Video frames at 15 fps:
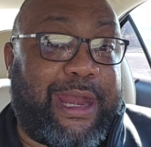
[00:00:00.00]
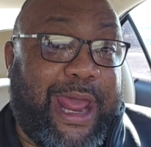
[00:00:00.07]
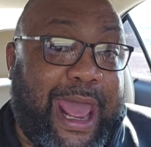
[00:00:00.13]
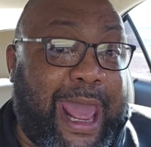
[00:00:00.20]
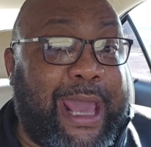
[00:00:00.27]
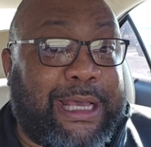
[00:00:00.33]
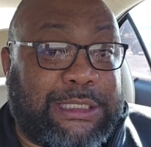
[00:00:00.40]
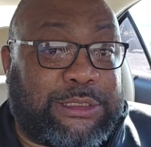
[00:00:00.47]
of
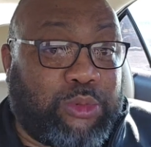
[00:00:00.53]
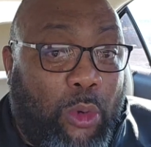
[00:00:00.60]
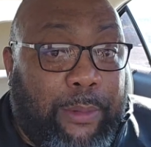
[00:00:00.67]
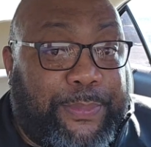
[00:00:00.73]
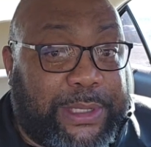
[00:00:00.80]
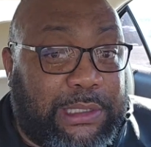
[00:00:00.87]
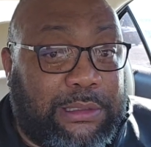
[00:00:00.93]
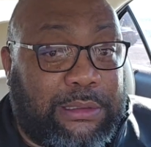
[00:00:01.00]
ass
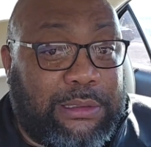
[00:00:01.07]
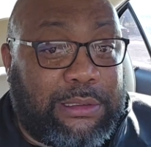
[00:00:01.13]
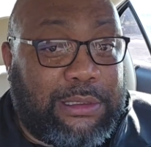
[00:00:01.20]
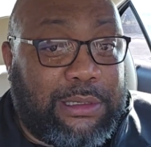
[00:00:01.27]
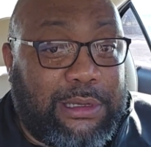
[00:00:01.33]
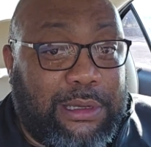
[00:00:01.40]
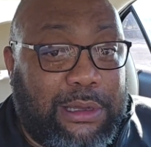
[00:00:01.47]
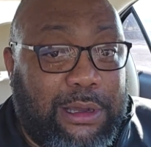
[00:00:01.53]
whooping
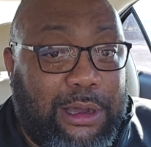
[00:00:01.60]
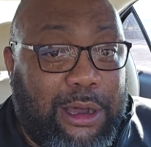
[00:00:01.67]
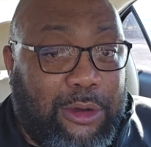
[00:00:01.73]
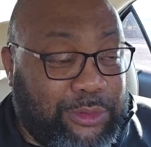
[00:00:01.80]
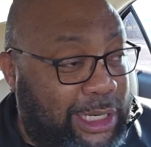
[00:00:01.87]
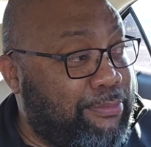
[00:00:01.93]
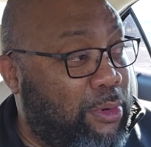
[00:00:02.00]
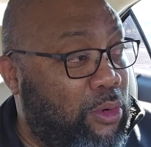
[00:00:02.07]

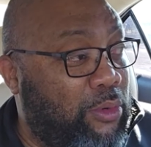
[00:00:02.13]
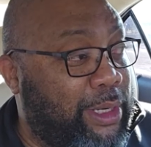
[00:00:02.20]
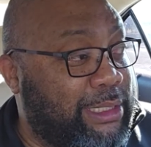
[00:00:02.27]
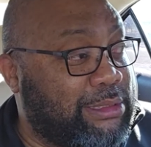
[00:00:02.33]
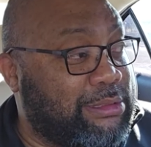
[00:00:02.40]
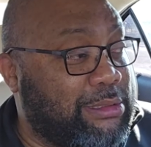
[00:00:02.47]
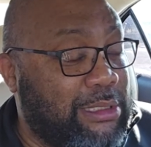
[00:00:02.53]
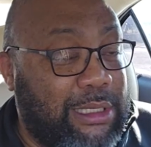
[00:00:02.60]
on them
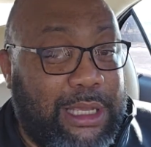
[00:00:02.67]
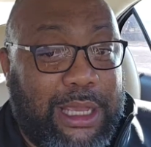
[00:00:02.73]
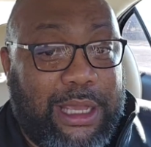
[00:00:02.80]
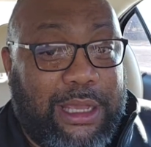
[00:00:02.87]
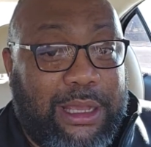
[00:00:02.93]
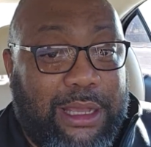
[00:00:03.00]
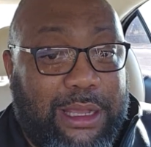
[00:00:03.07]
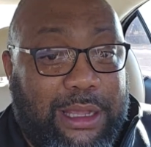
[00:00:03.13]
boys.
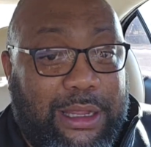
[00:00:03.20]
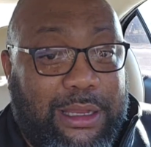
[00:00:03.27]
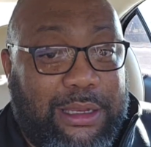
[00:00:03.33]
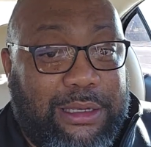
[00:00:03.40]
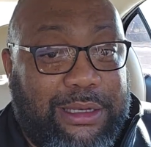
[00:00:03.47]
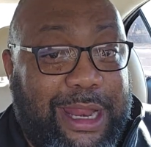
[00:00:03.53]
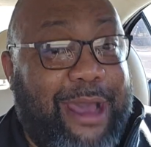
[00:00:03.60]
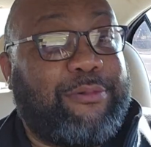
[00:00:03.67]

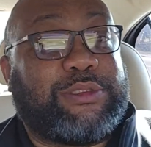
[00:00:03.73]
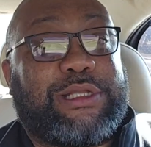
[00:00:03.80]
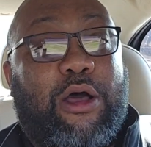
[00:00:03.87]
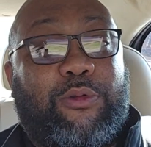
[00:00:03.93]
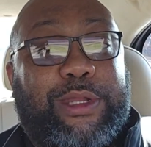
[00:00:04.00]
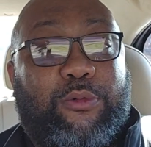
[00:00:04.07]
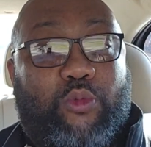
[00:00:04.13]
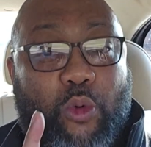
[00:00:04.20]
There was
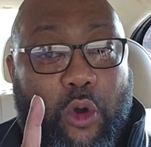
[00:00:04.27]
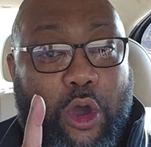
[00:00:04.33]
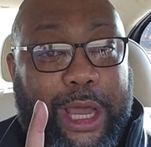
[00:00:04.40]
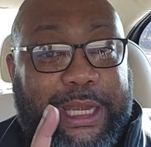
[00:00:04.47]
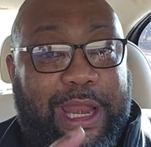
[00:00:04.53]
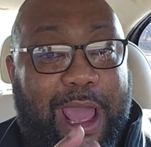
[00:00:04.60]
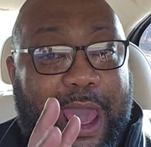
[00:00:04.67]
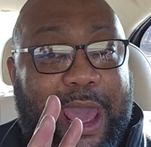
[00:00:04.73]
only
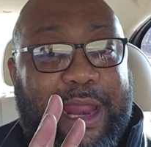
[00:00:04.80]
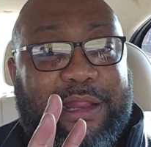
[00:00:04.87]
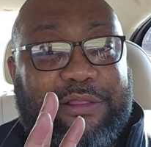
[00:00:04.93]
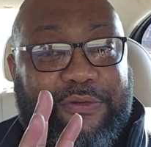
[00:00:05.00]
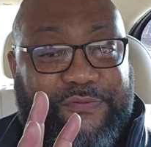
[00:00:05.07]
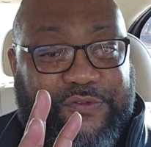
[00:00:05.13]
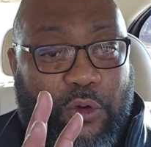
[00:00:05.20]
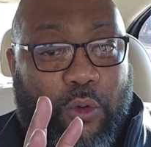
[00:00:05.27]
one out of
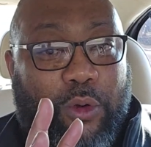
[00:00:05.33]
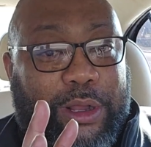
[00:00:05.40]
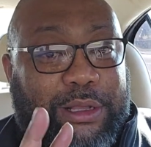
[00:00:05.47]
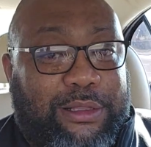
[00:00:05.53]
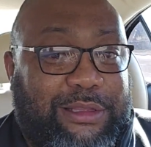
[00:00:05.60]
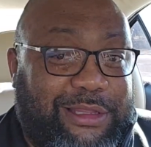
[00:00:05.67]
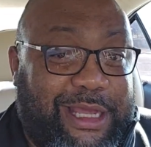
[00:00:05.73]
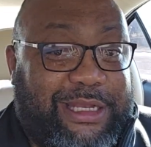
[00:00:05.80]
the
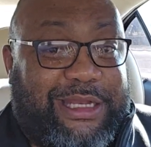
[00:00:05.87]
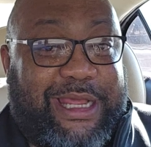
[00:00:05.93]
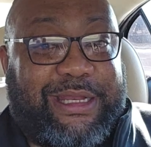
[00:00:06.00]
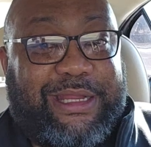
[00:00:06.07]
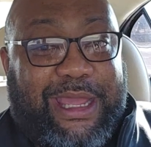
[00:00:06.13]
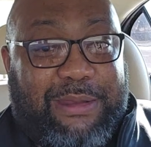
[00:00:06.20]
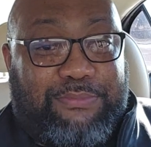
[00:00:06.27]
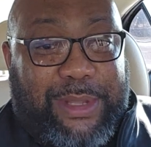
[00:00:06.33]
4 that
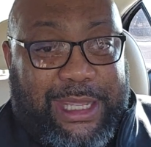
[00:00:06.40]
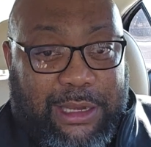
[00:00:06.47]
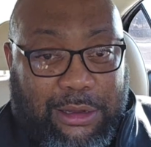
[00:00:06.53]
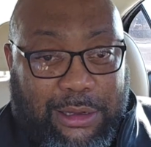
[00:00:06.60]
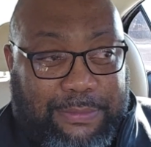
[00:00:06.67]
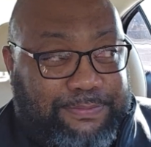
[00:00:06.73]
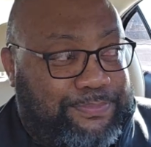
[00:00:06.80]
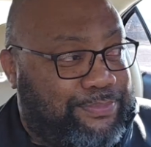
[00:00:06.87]
didn't get beat
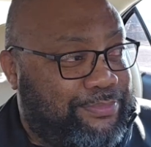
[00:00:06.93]
up.